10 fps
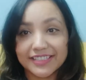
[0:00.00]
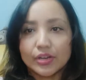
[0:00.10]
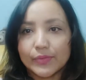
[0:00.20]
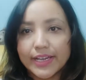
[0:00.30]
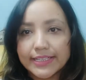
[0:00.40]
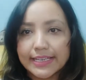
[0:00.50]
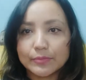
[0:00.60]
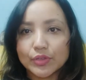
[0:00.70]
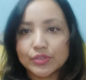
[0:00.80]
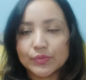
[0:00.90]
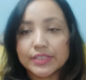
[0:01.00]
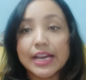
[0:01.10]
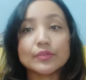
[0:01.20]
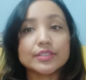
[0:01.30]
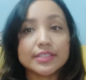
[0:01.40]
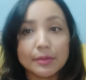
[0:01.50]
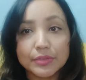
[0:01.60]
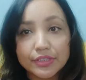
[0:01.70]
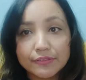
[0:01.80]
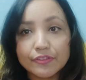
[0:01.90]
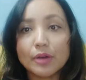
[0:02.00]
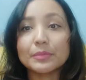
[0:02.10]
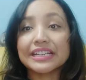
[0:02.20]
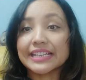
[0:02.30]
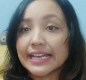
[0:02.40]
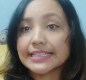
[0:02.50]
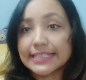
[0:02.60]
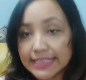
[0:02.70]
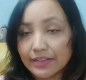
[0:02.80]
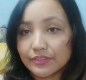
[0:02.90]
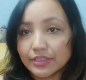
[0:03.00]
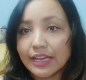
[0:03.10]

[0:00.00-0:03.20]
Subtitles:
Alright, I'm going to read out a summary from Grade 7.